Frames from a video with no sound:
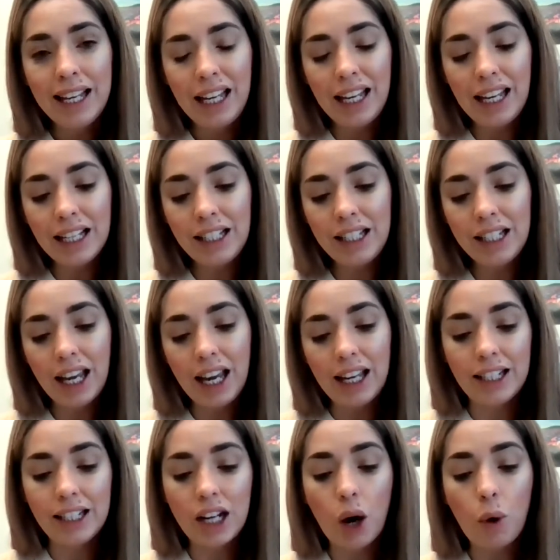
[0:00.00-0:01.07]
He
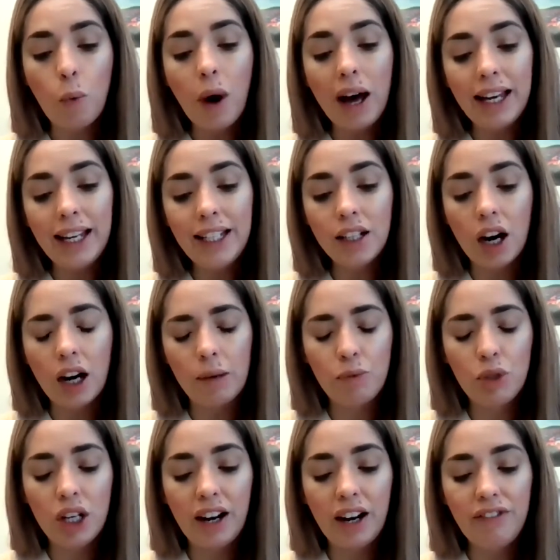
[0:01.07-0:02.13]
indicated a wide
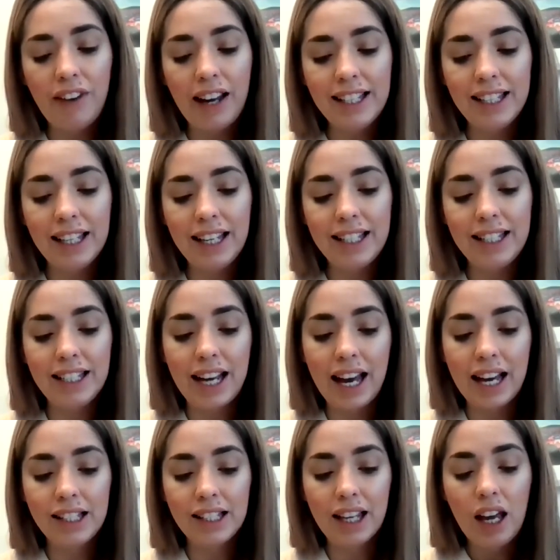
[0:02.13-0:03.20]
armchair facing his
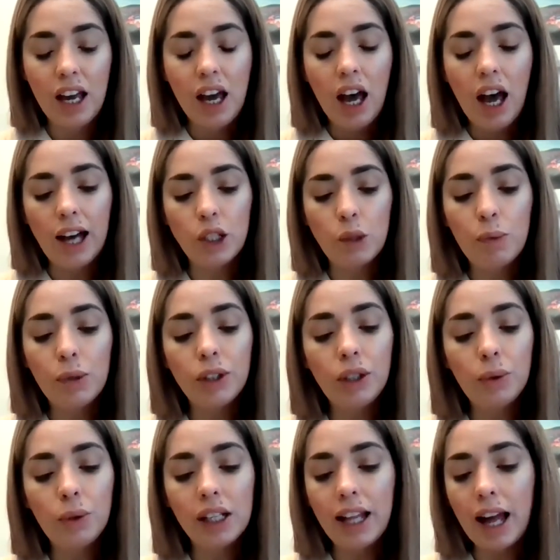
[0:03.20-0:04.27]
desk, and
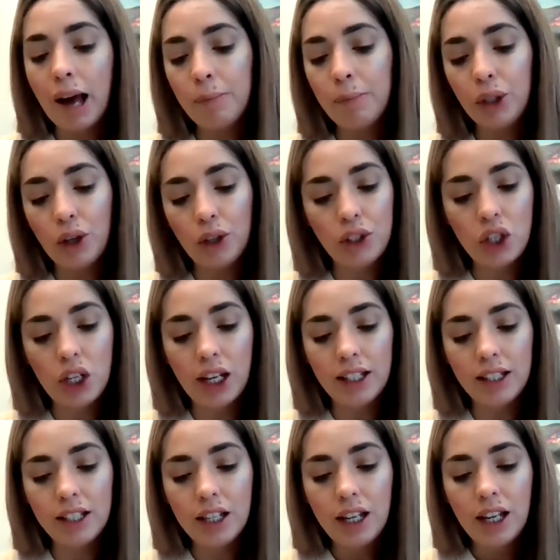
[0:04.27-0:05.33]
Bruno clambered onto
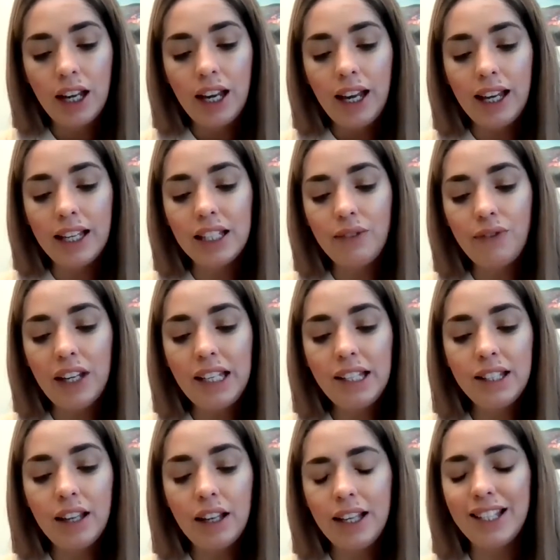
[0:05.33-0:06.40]
it,
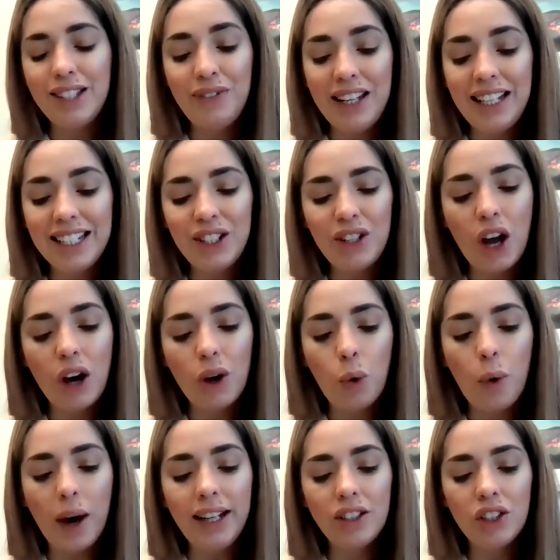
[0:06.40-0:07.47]
his feet not
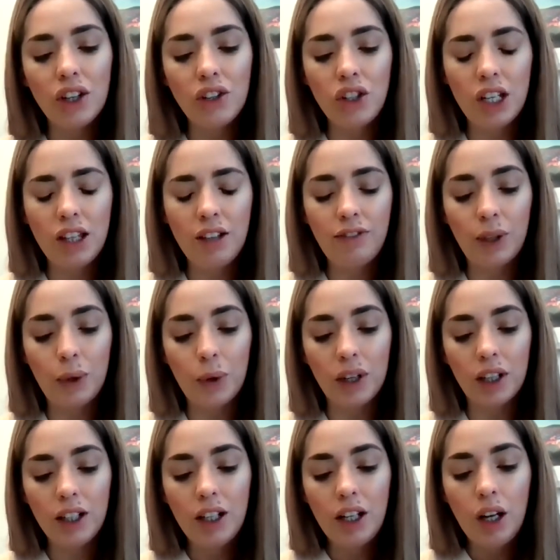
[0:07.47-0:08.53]
quite touching the
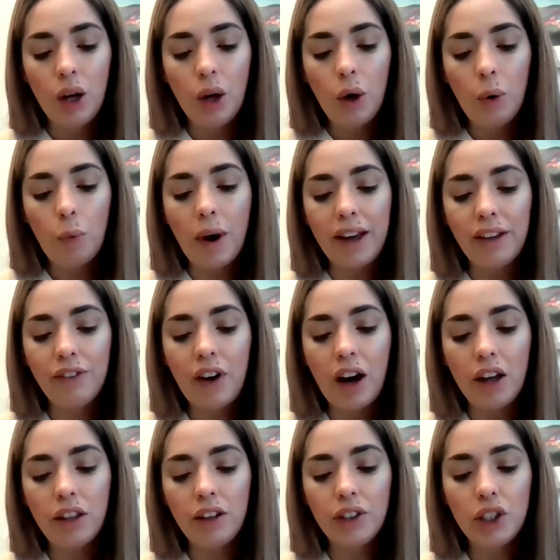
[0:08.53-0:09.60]
floor, while
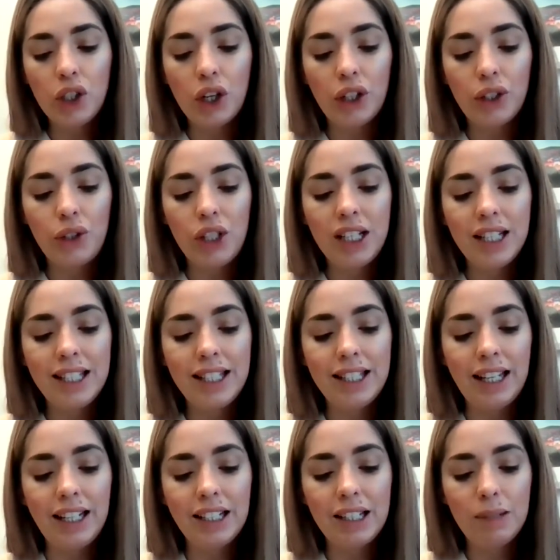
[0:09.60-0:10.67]
father returned to his
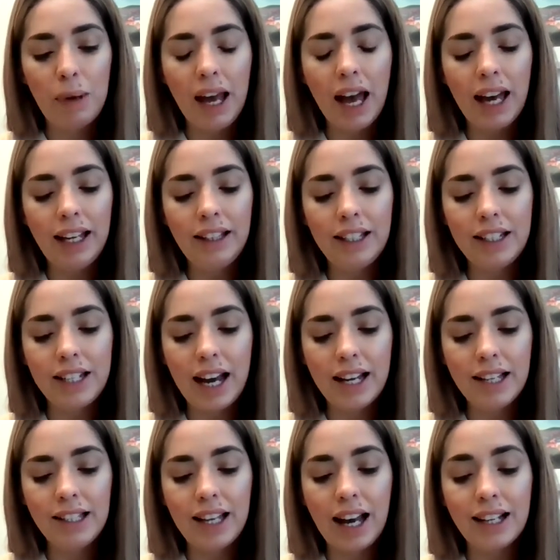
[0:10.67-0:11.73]
seat behind the
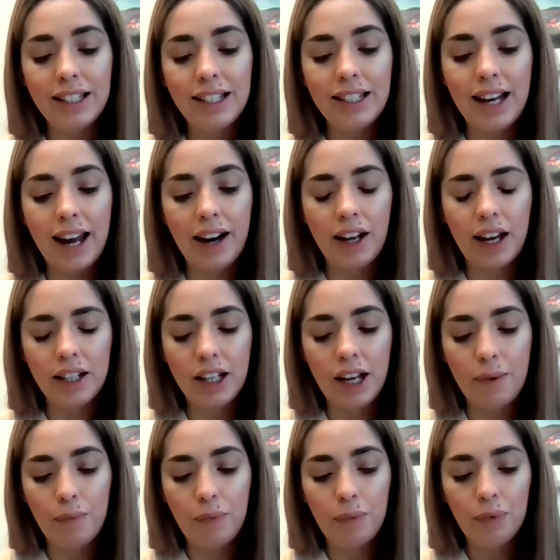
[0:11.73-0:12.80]
desk and stared at
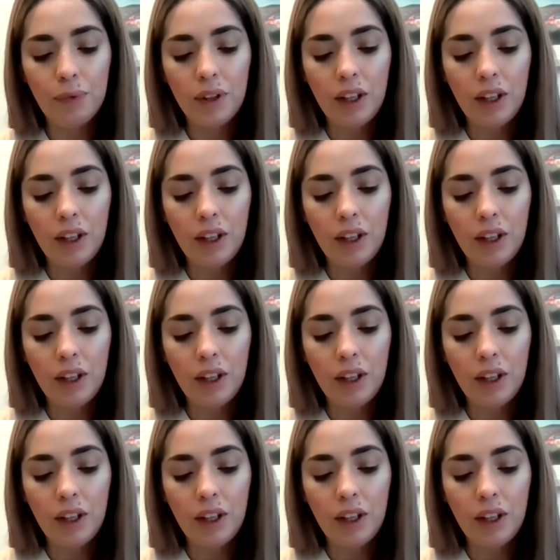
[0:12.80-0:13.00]
him.